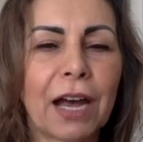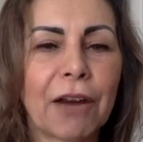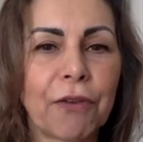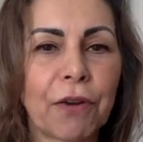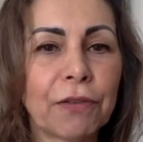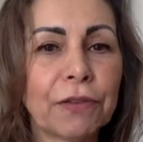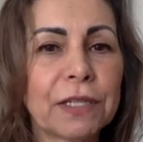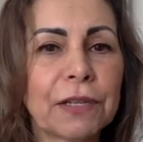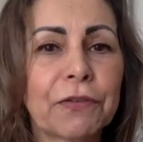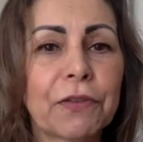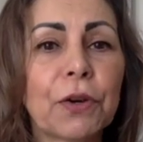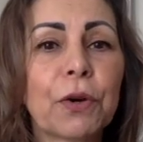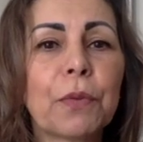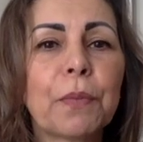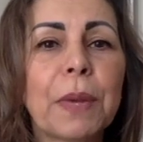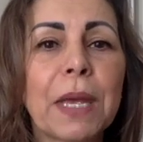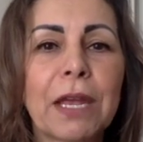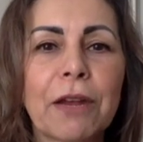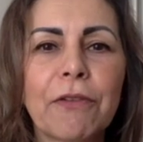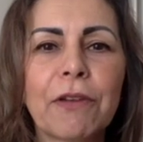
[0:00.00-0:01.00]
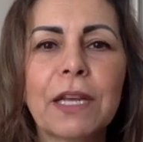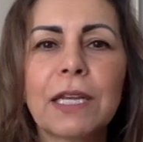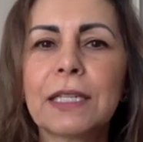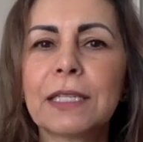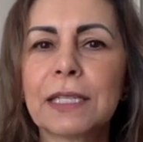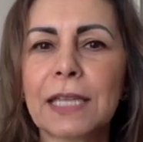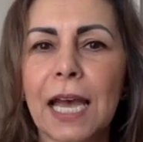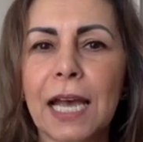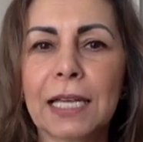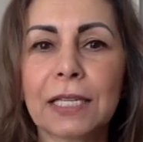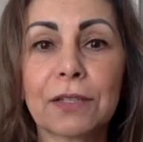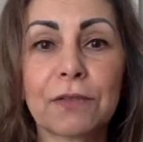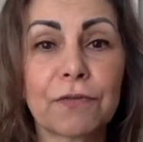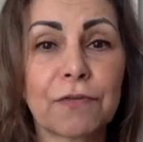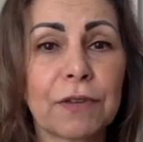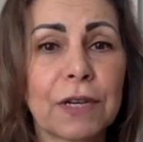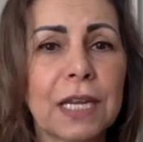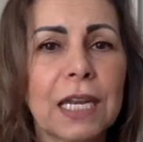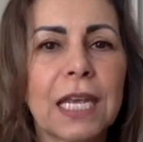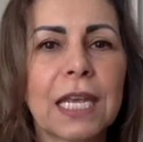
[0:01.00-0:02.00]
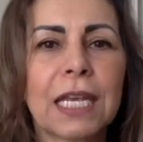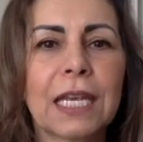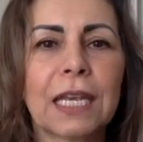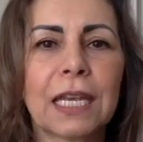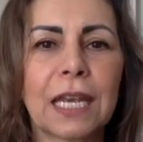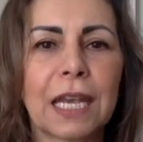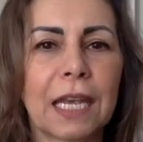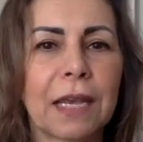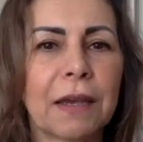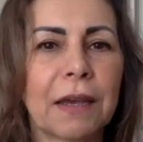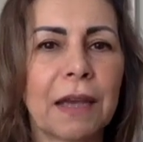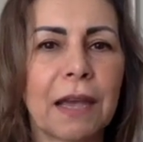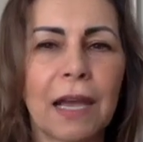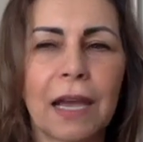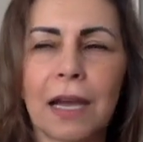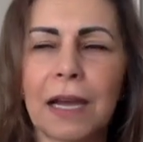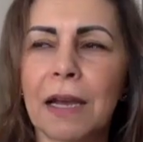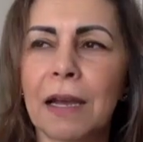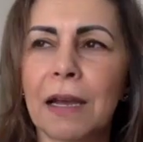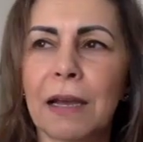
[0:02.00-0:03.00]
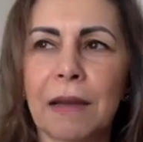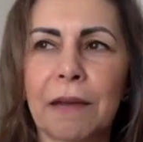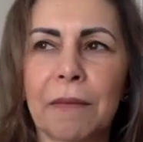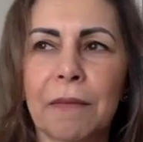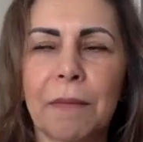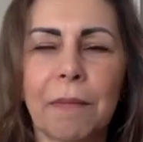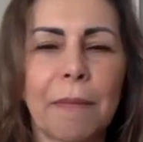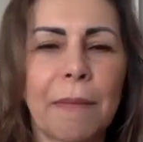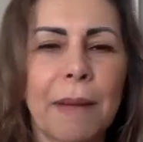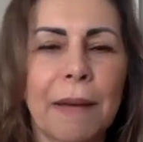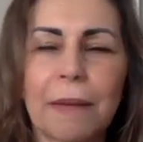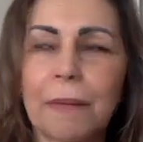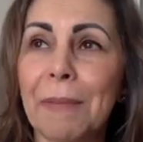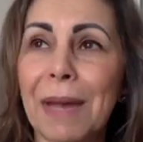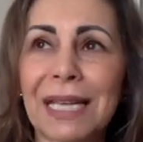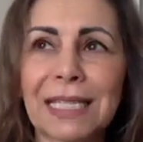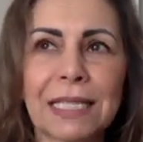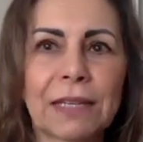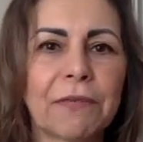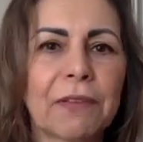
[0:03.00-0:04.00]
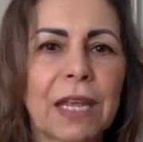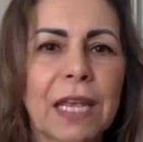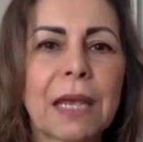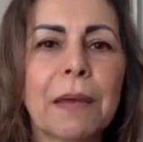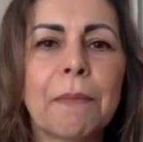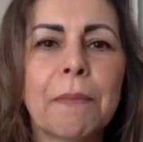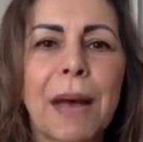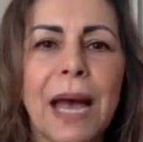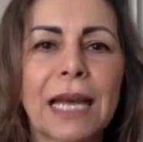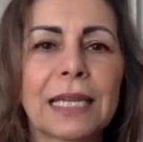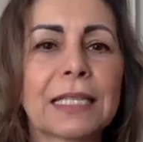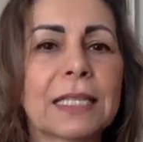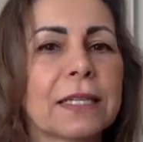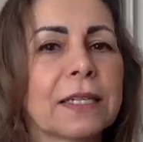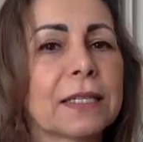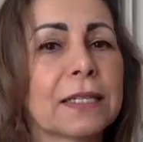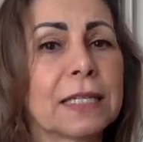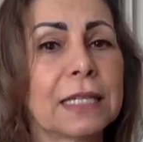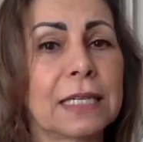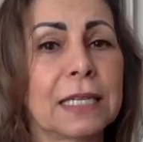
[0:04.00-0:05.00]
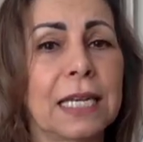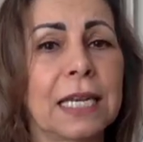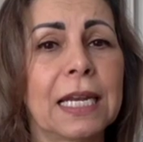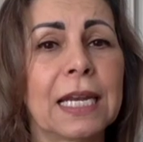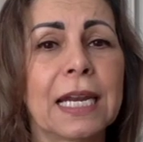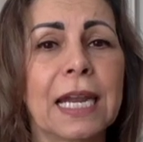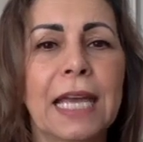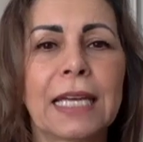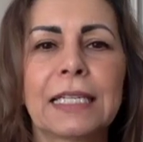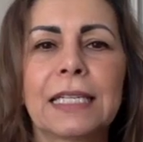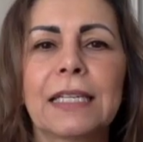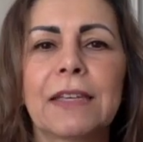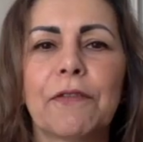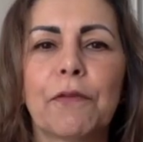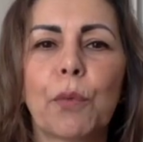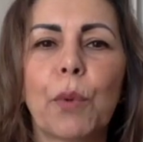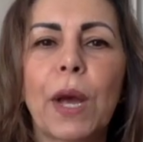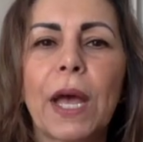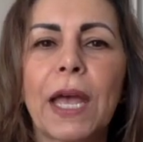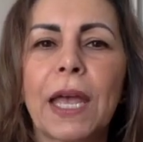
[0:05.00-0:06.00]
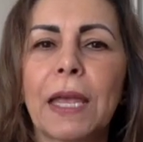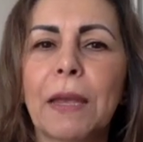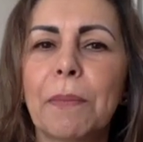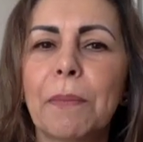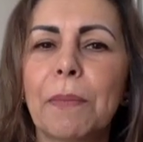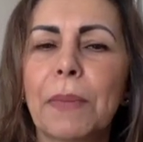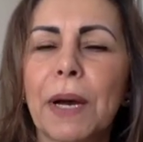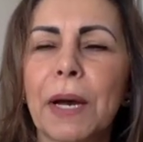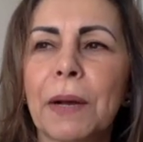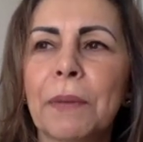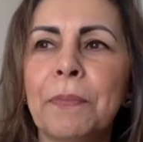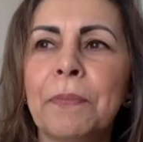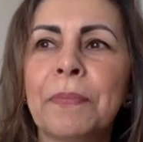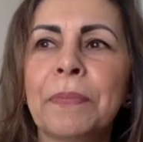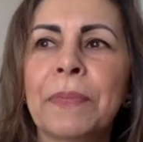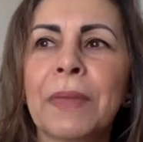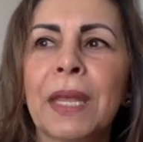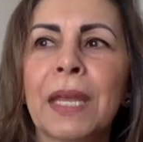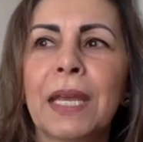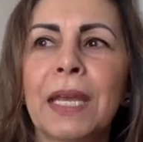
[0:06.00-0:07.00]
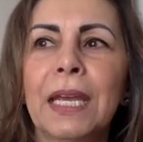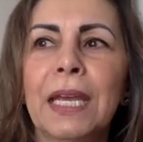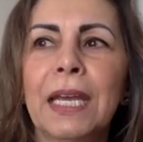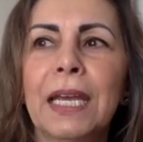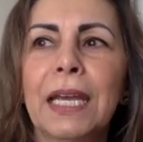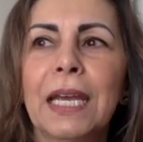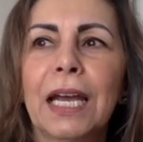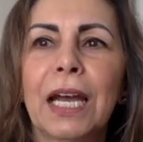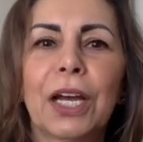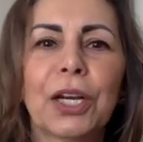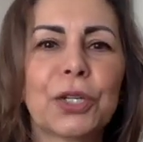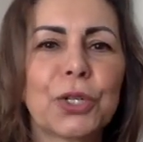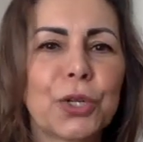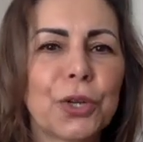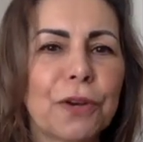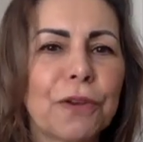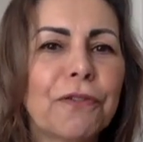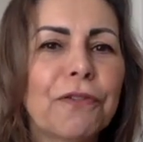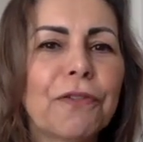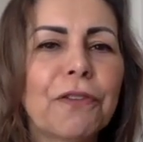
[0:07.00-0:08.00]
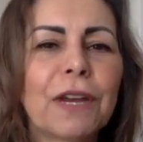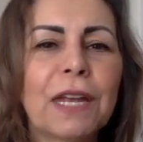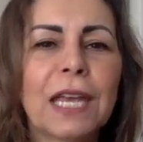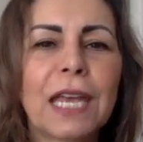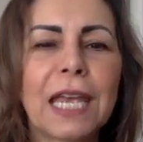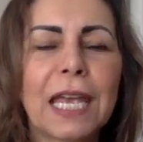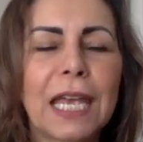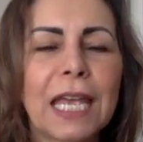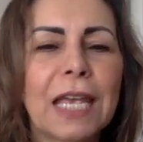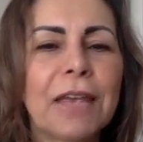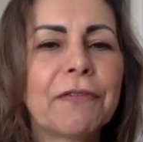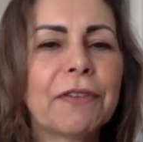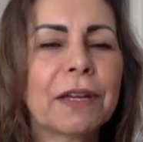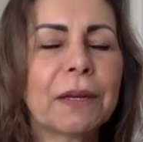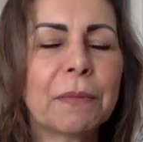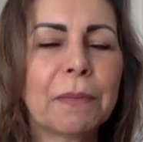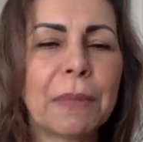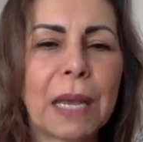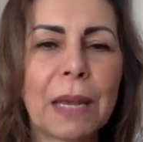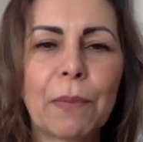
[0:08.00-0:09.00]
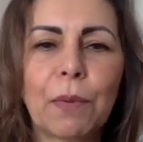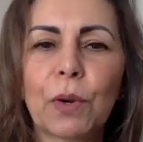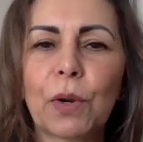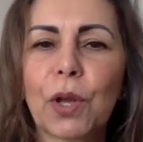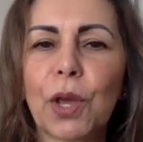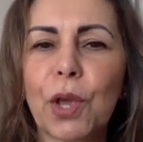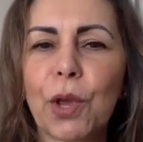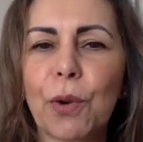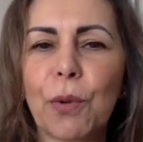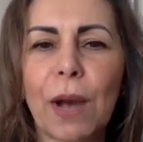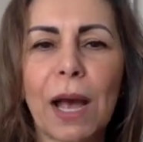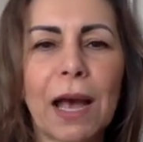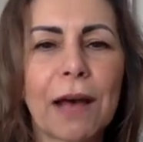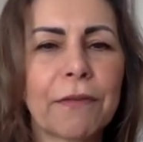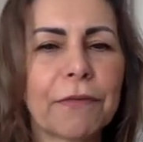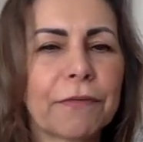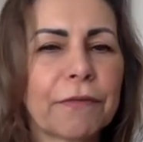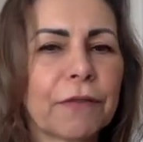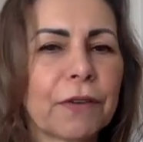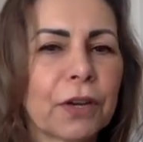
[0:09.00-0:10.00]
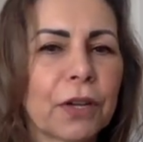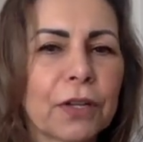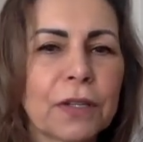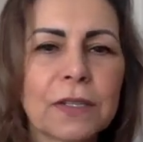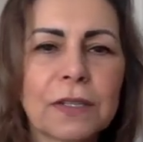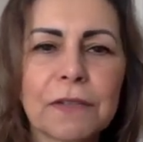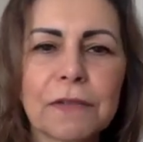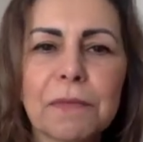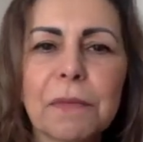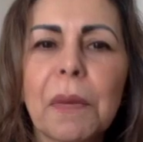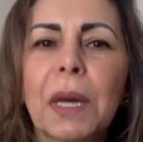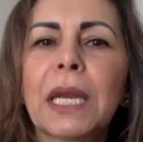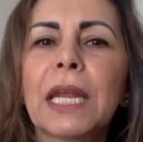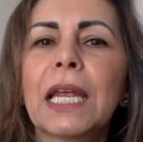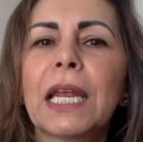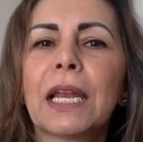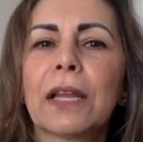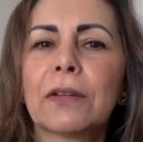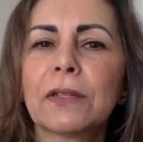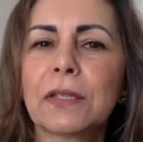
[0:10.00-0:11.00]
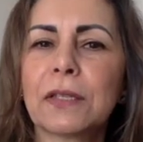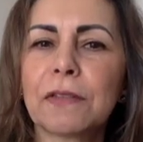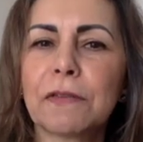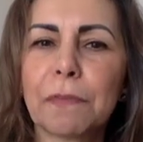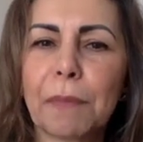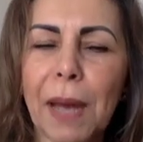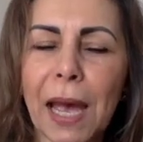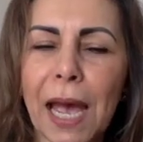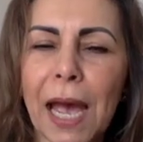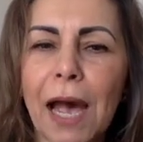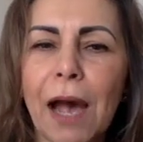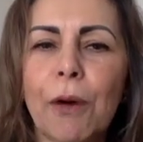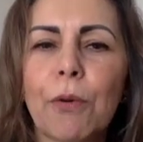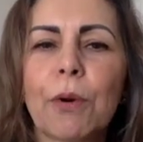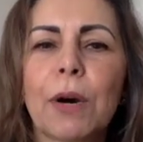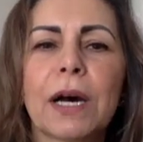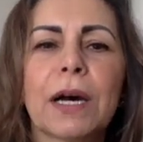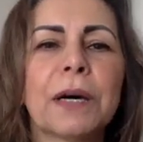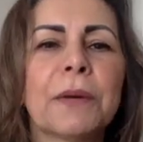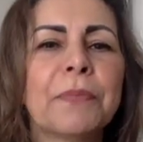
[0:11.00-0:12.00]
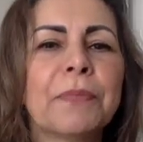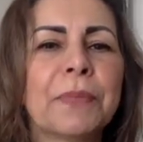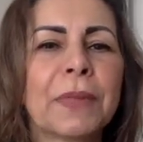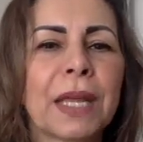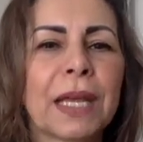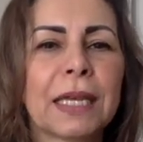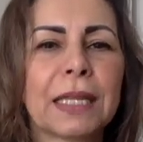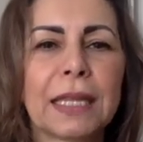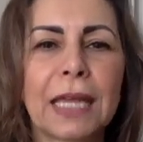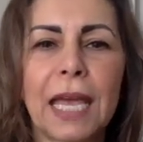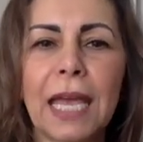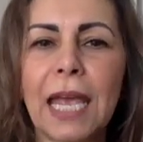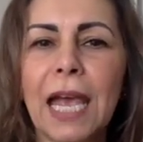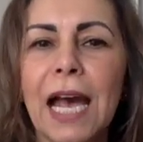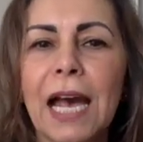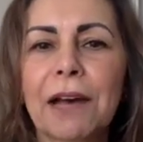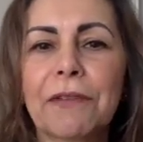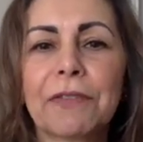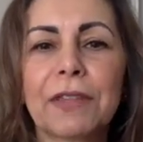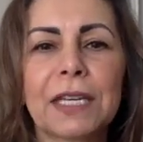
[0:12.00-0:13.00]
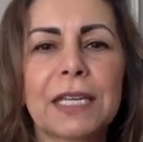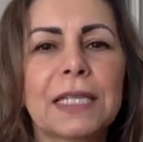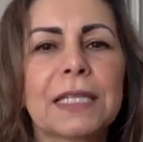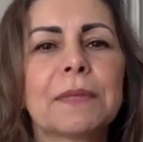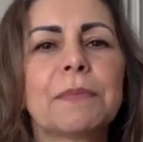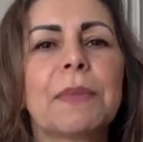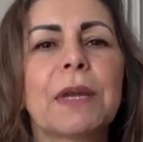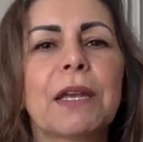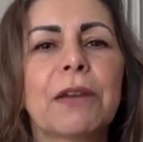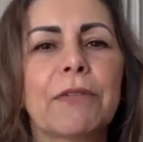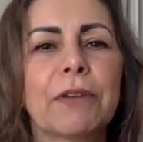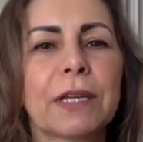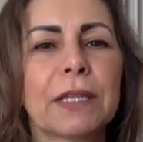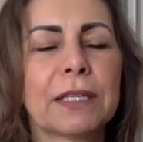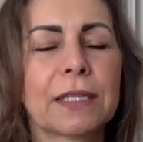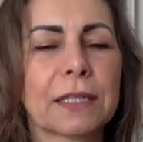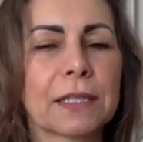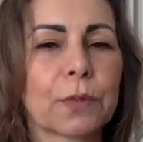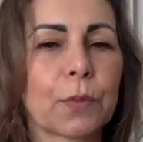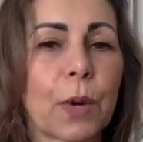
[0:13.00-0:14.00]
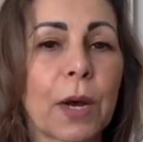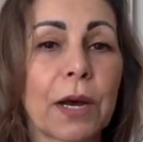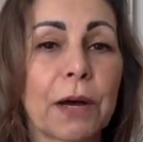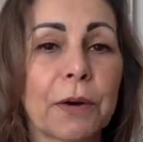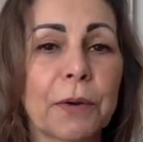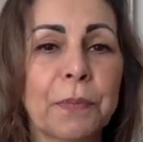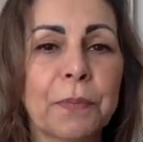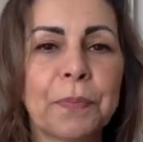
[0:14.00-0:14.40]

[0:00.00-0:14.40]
own difficult periods as really massively impacting us in a negative way. But truthfully, even people who have lots of money, lots of power, they have these periods as well.